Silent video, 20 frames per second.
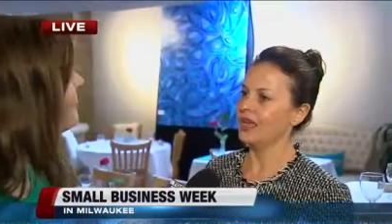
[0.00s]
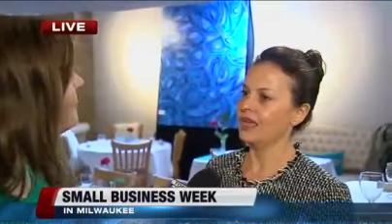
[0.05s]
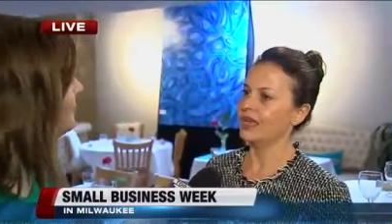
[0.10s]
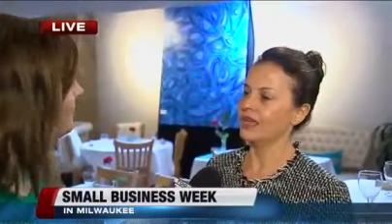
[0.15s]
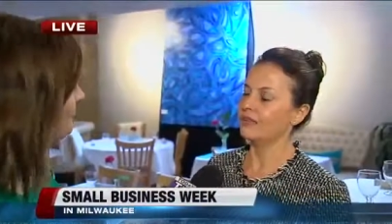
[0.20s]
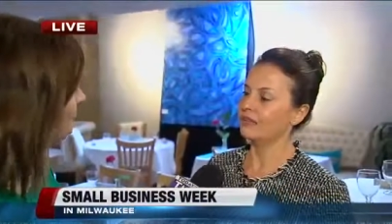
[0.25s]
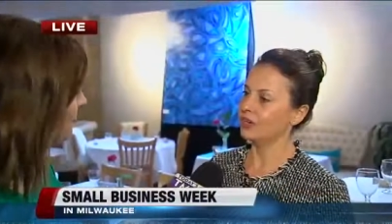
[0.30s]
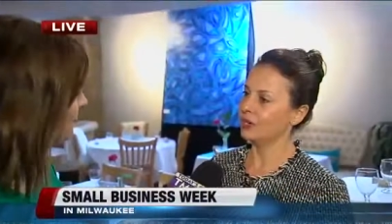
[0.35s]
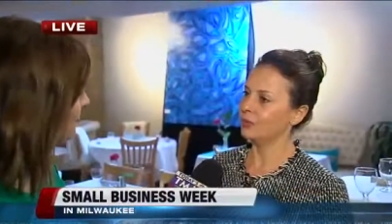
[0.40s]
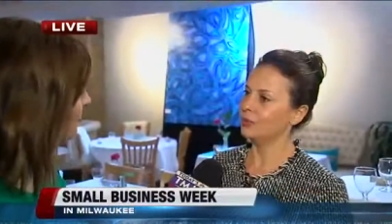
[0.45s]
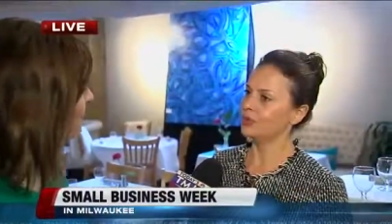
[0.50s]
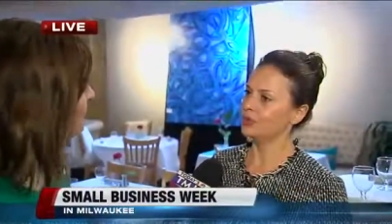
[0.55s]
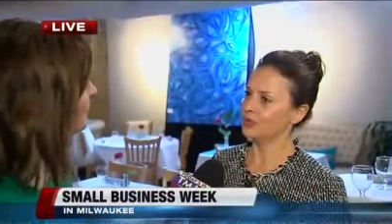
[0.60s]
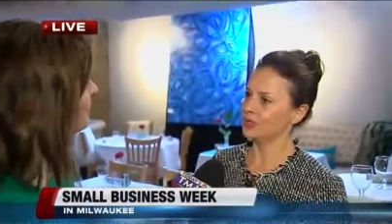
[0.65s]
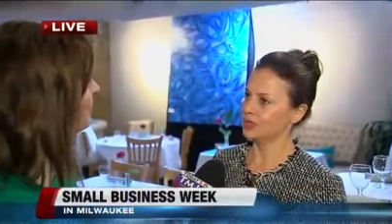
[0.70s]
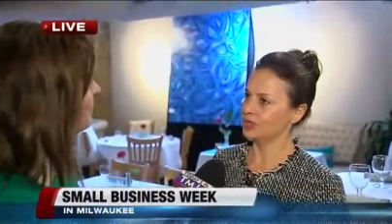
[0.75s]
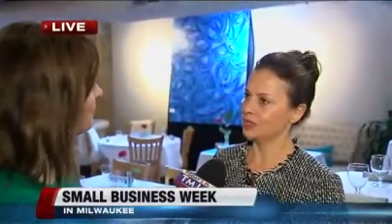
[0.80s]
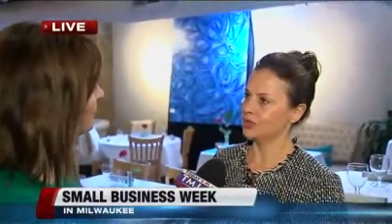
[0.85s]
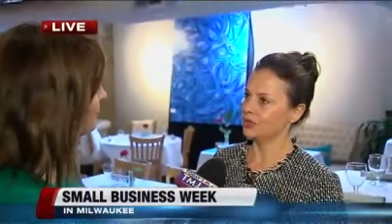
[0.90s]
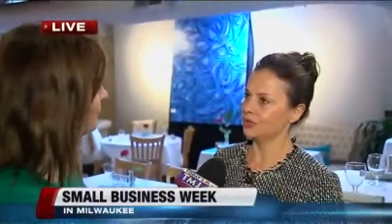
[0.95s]
Mm-hmm. Giving
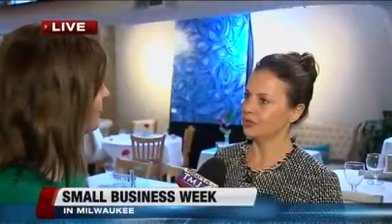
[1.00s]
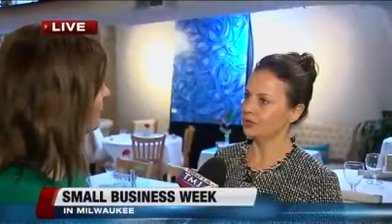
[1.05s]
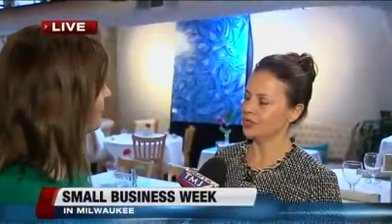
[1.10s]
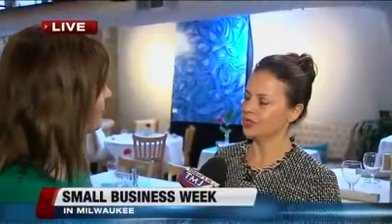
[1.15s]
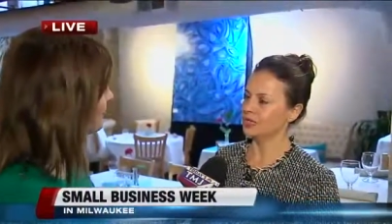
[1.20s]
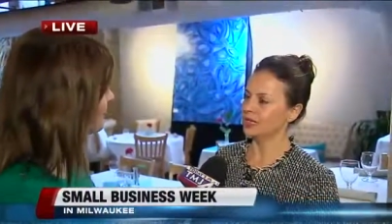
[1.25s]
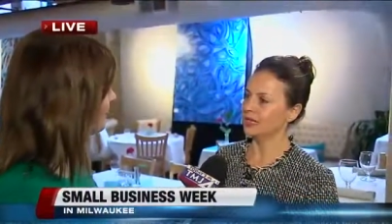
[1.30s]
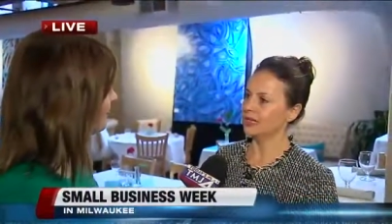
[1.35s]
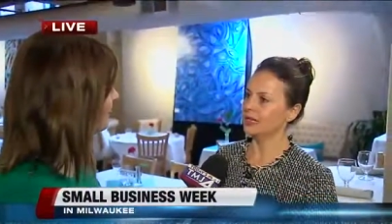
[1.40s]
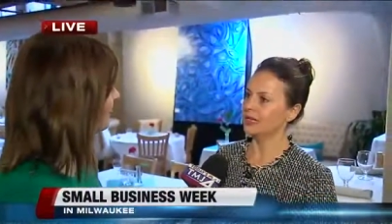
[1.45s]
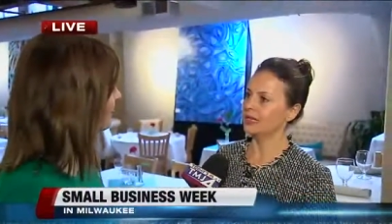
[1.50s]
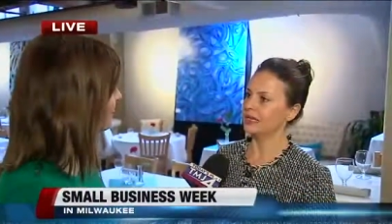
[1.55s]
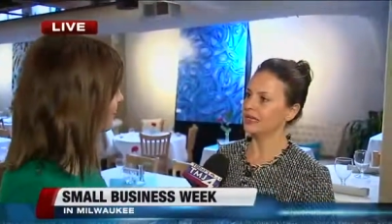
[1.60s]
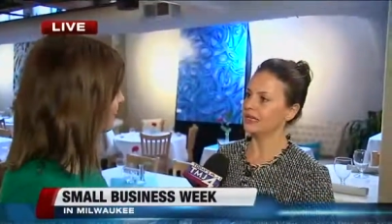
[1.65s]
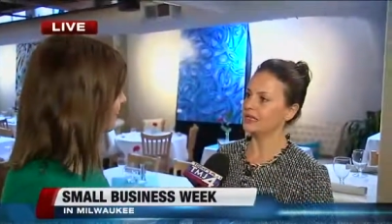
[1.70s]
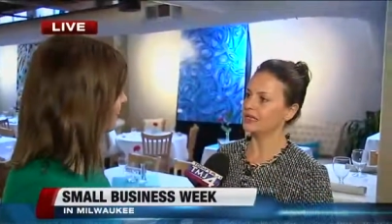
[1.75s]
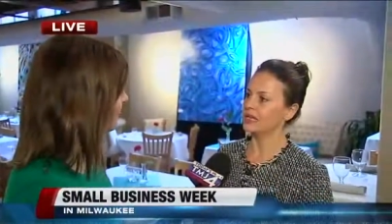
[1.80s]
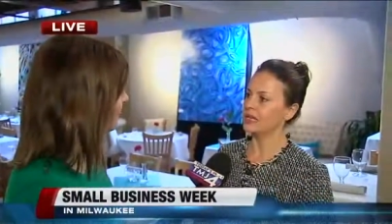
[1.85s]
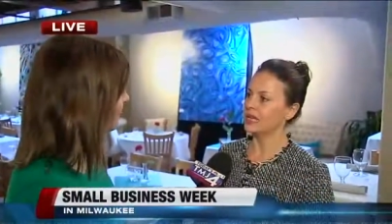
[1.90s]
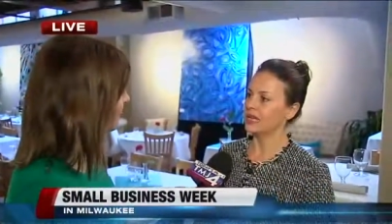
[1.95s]
opportunity to those
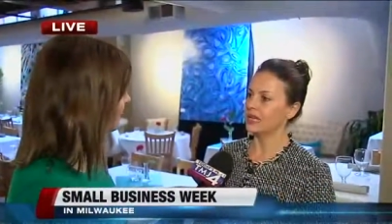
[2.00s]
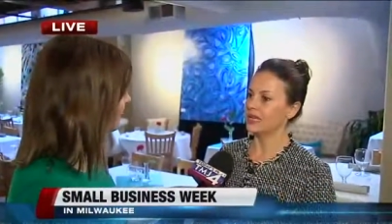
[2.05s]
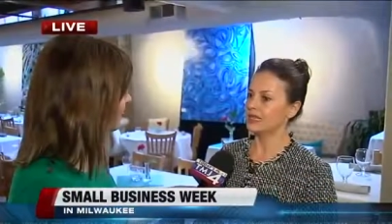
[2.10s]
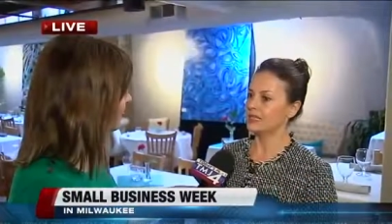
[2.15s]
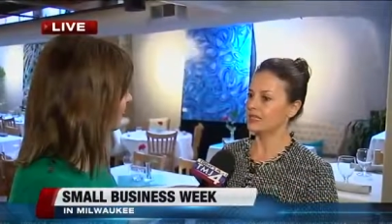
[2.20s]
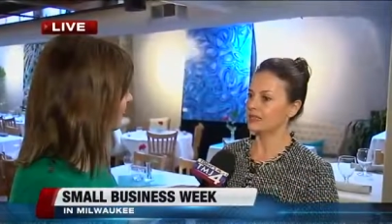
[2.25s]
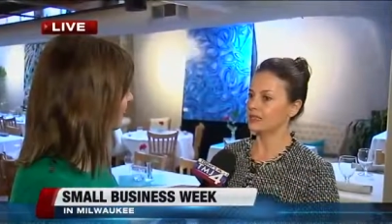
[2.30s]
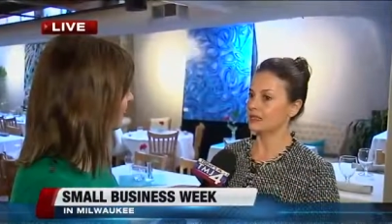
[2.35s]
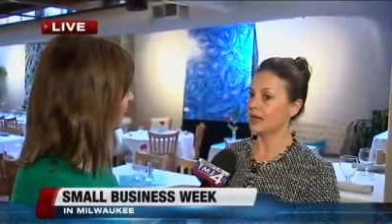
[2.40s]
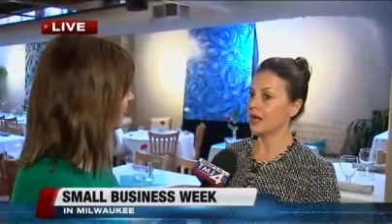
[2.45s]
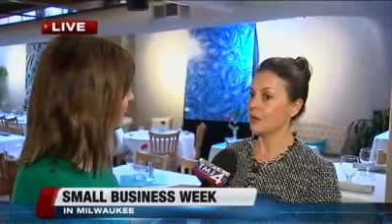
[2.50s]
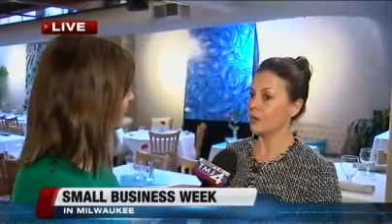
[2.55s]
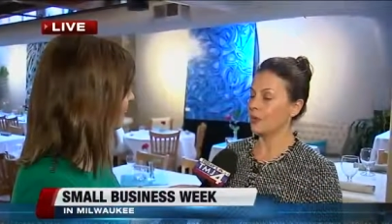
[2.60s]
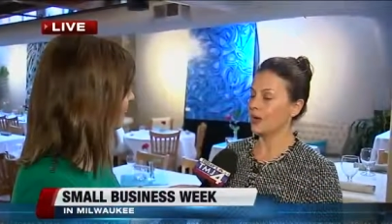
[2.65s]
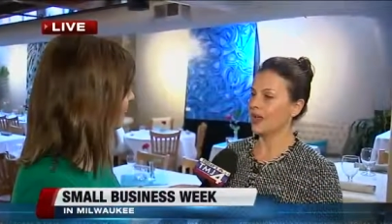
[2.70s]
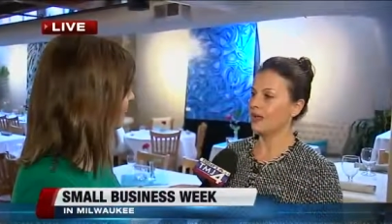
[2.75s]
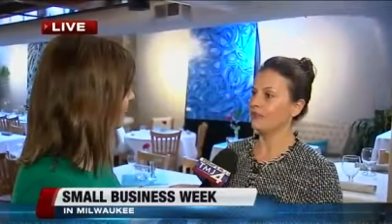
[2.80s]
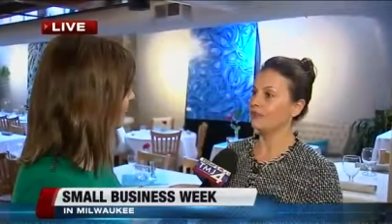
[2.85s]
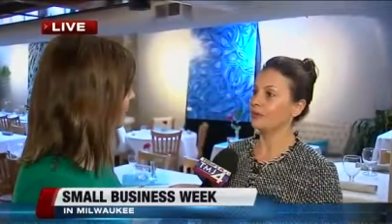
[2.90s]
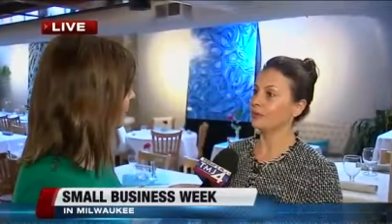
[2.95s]
ladies is a
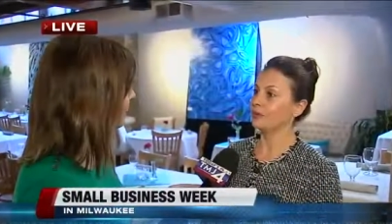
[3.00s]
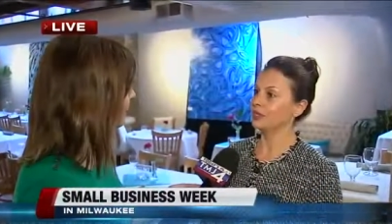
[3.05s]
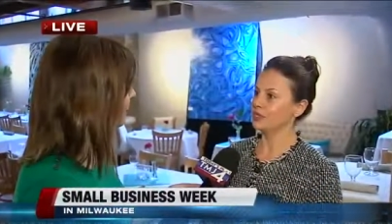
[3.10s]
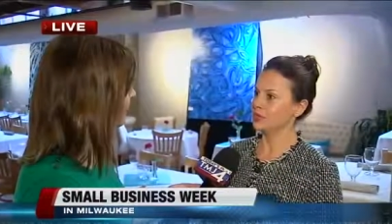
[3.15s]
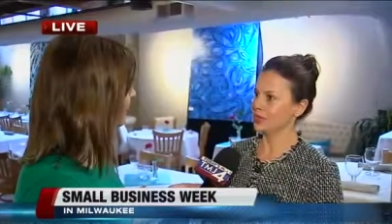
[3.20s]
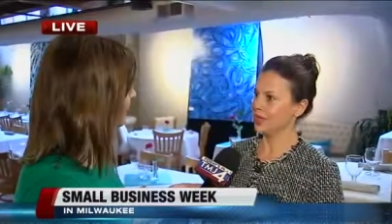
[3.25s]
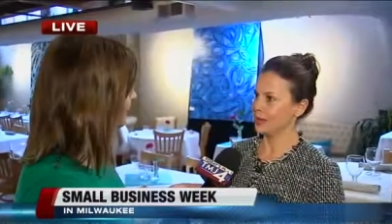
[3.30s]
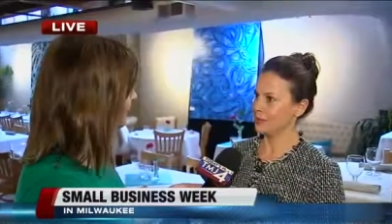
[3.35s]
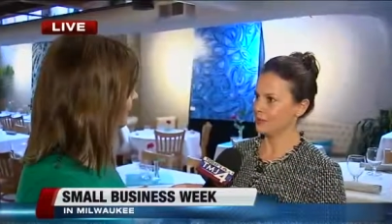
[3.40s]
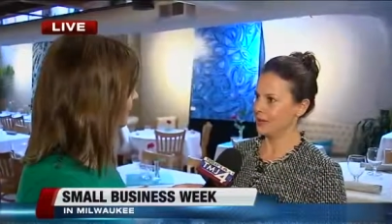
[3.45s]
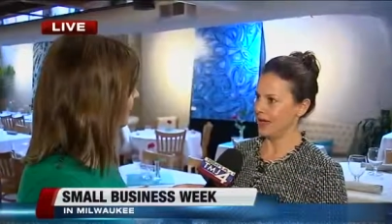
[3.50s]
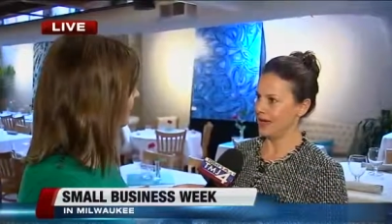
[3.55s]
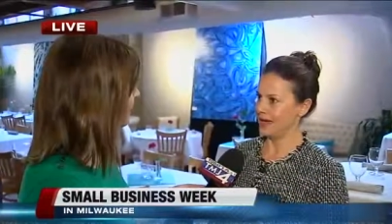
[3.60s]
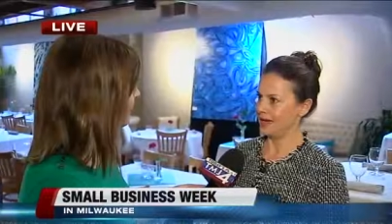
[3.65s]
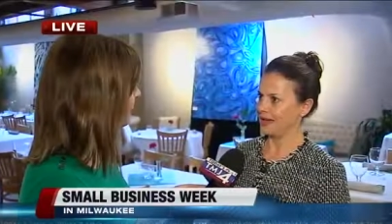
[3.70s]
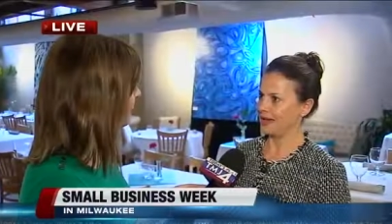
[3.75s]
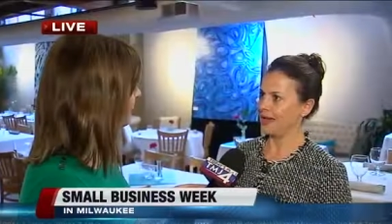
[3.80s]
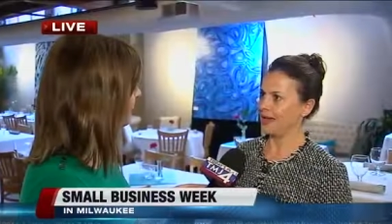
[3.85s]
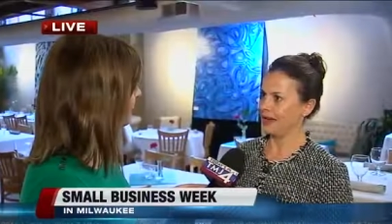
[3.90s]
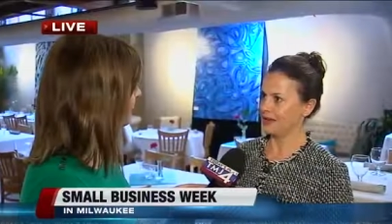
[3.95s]
way for me to get
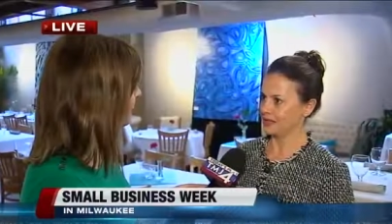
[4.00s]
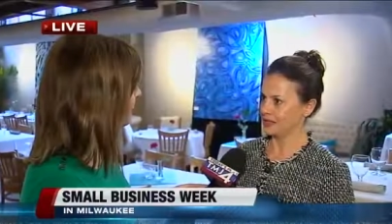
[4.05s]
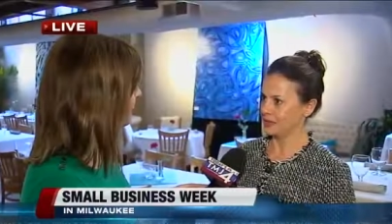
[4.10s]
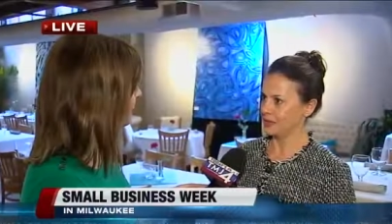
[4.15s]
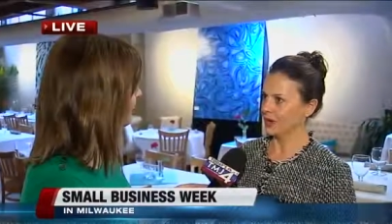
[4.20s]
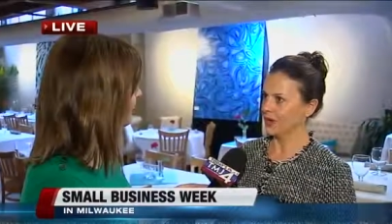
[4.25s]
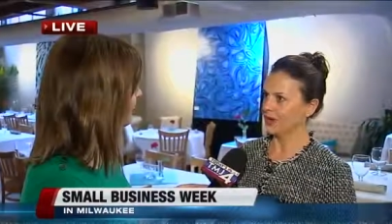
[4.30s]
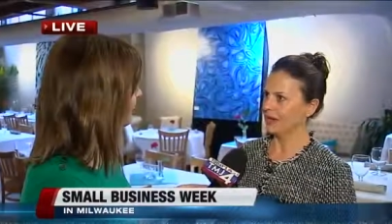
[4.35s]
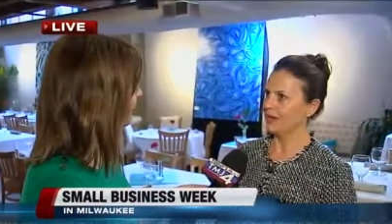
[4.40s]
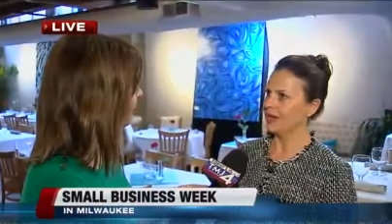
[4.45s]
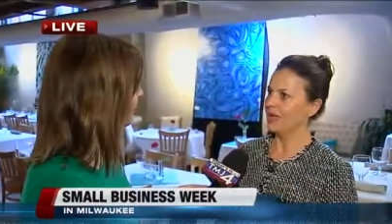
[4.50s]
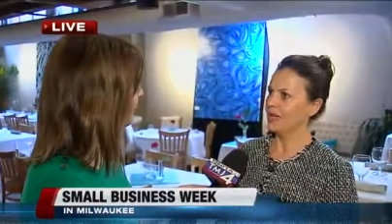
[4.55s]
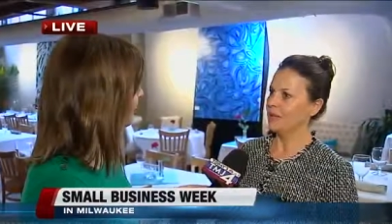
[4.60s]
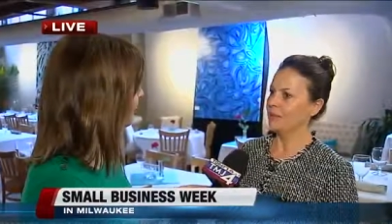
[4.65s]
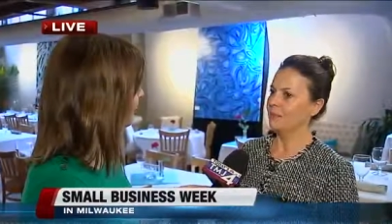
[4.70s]
back as well.